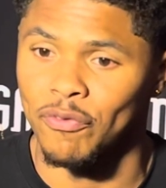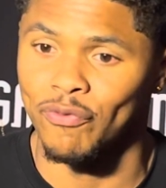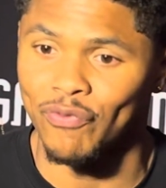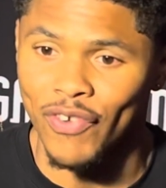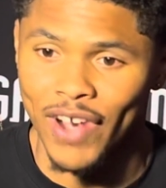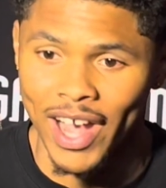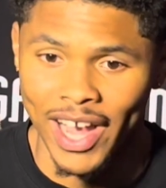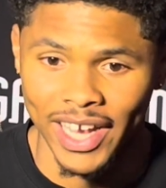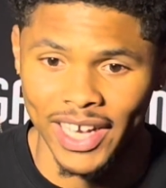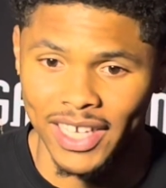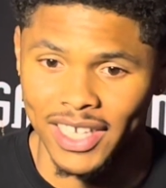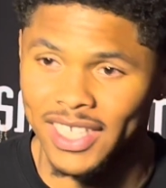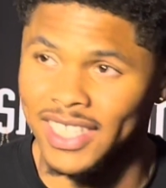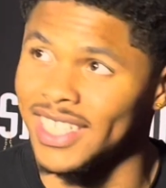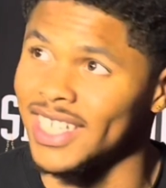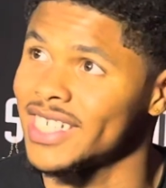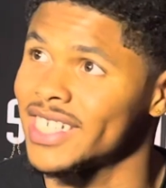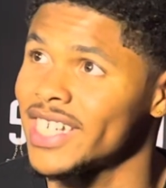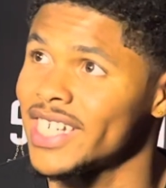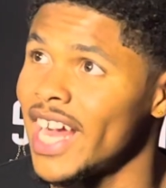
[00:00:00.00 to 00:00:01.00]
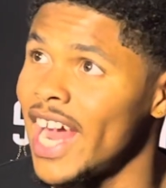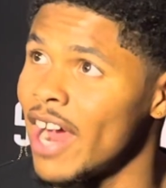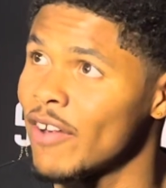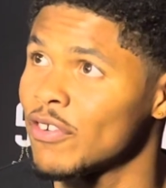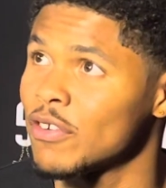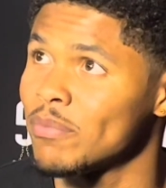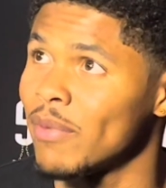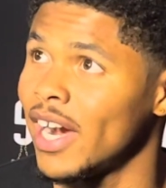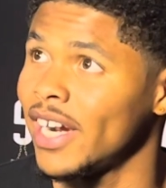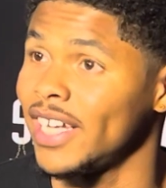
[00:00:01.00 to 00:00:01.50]
fight against
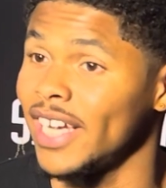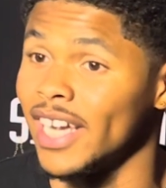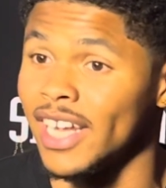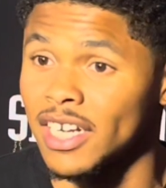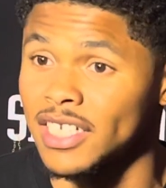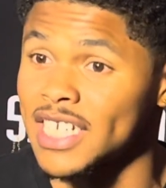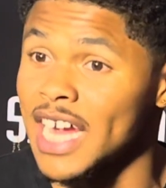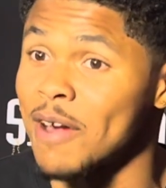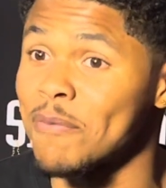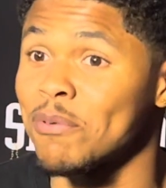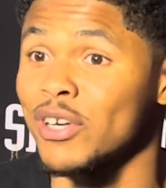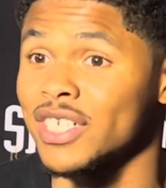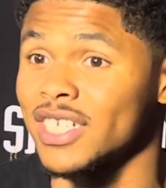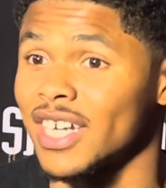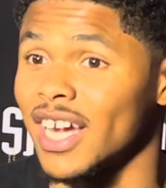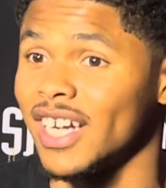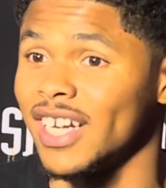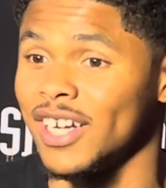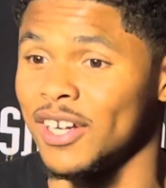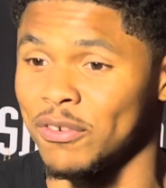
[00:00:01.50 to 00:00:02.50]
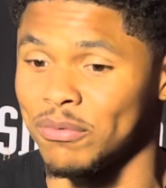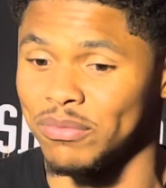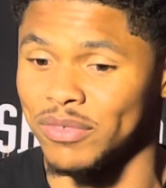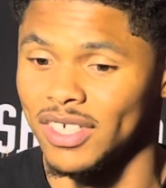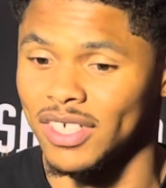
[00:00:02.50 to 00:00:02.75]
everybody, and the type of person I am,